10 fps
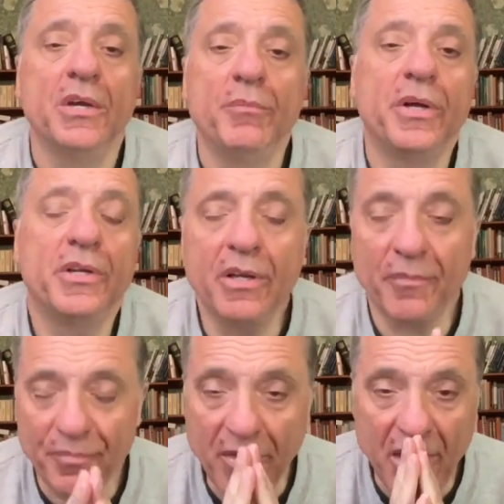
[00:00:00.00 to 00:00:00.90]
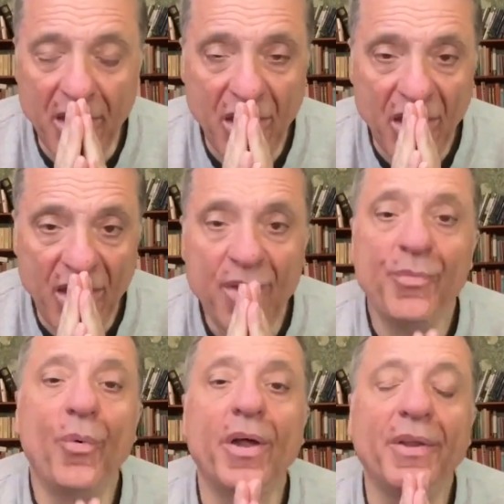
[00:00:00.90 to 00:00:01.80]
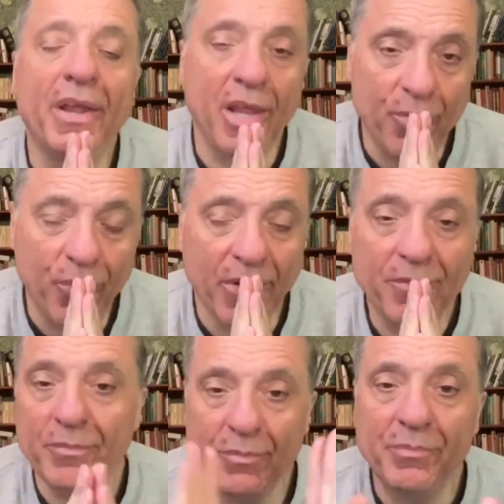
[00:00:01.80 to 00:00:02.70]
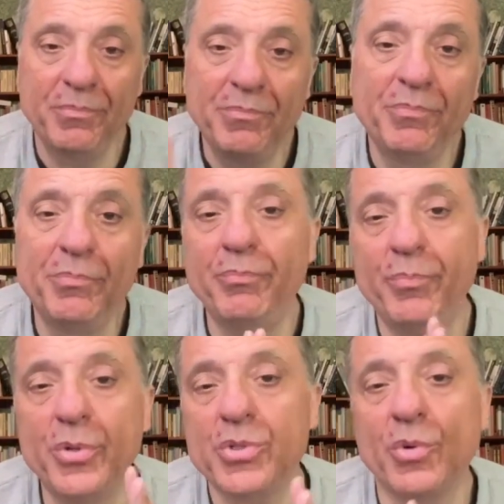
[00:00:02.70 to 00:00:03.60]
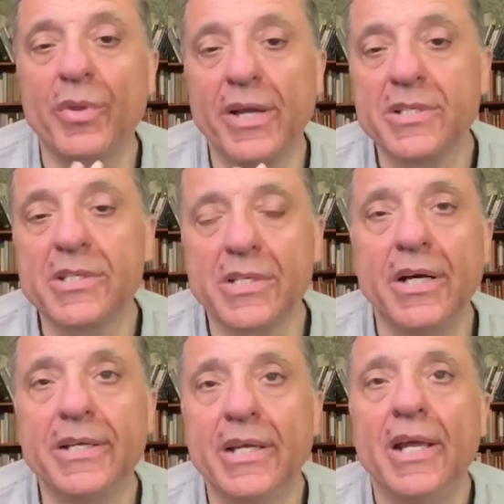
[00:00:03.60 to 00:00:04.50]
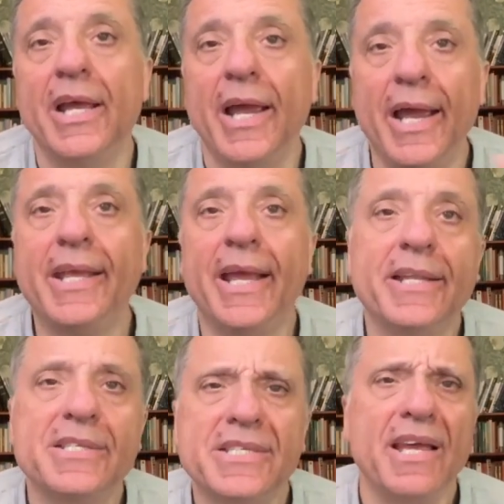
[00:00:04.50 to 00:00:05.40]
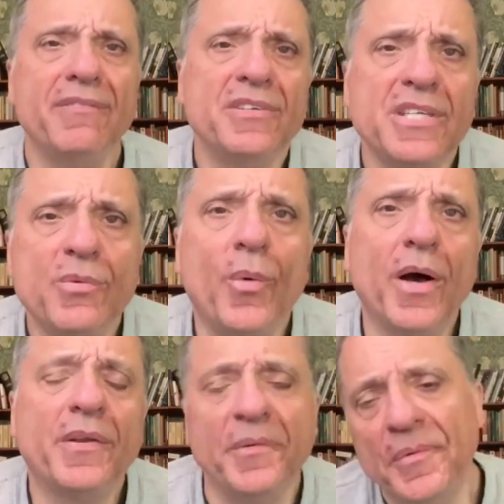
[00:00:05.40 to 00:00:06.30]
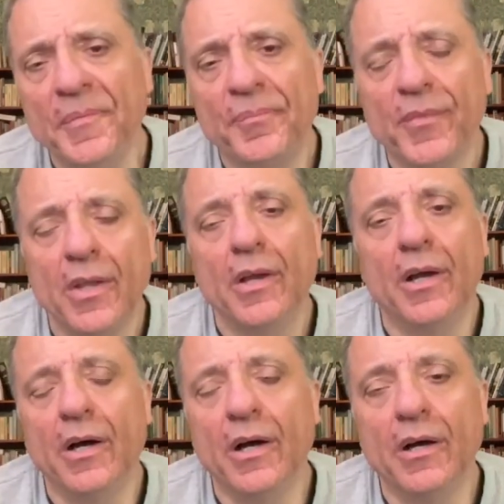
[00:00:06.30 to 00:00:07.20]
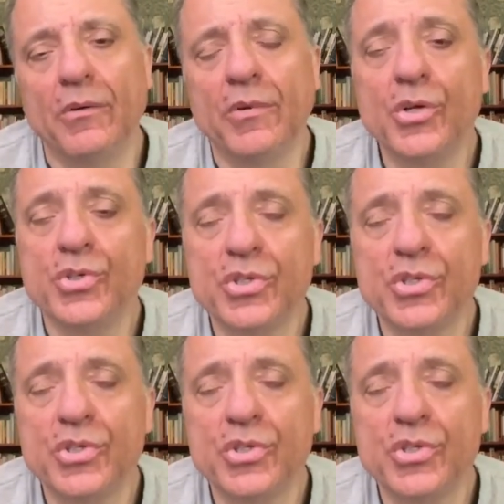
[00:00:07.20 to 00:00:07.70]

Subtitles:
But if one puts all that aside, again, 71 Russian